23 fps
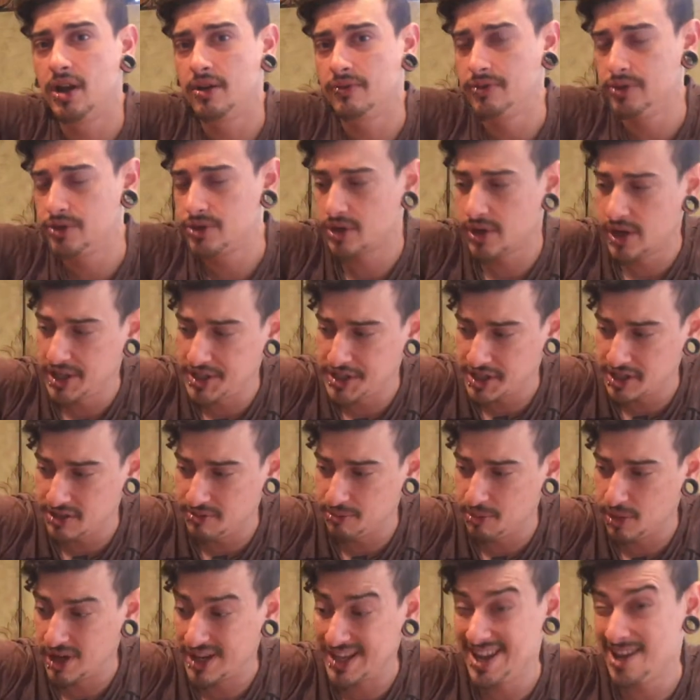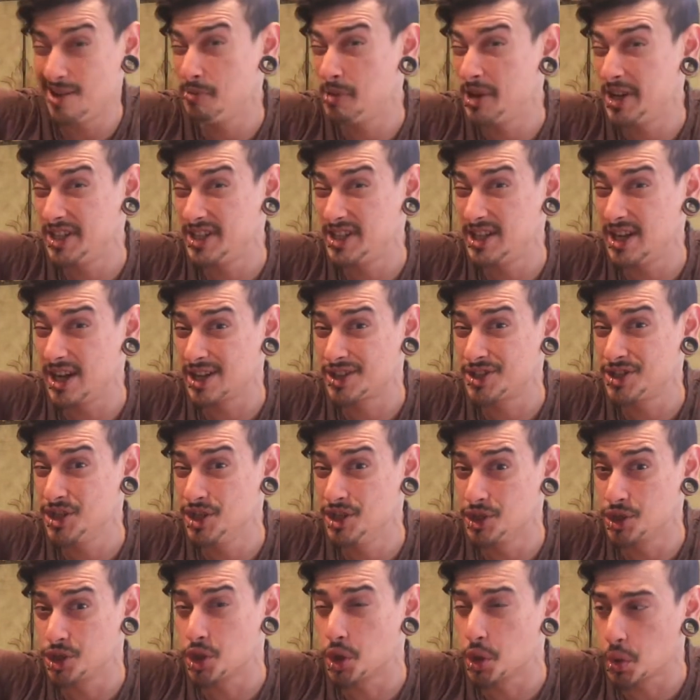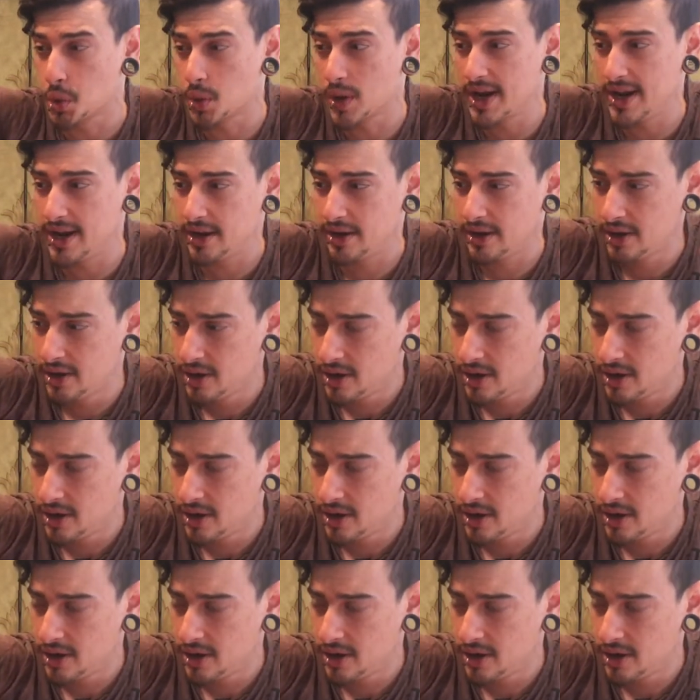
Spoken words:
now, if you're trying to save money, MATX is great.